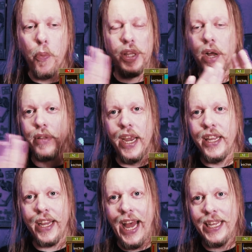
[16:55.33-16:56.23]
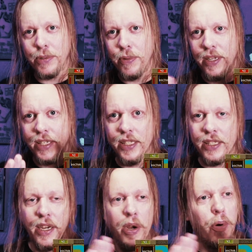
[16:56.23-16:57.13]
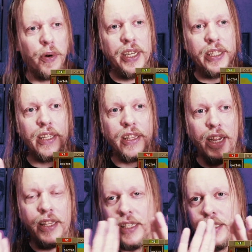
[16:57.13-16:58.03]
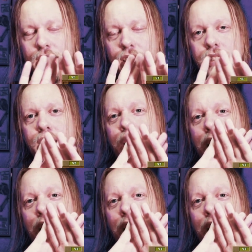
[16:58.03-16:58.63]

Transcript: without any casualties or anything like that, just